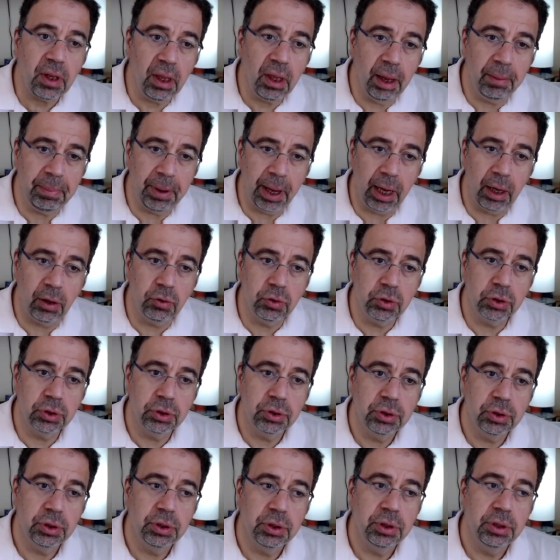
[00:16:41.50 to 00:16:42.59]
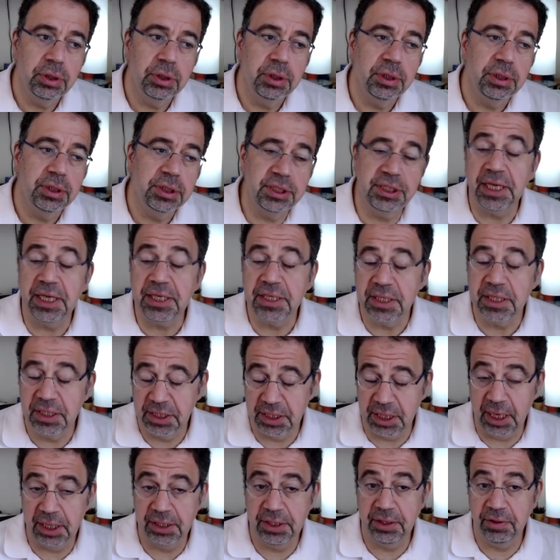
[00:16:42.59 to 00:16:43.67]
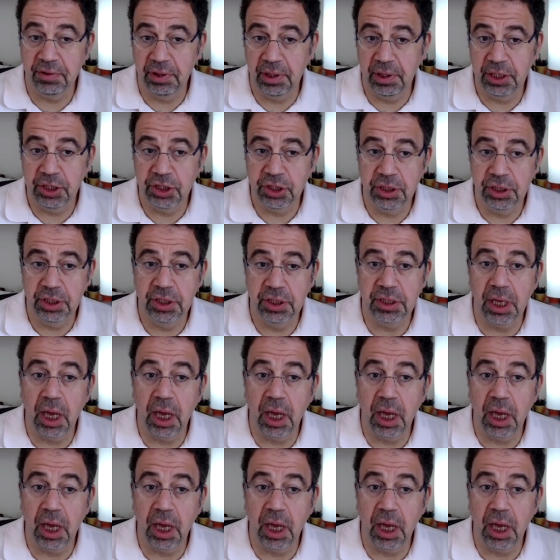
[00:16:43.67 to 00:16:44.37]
about state-society relations,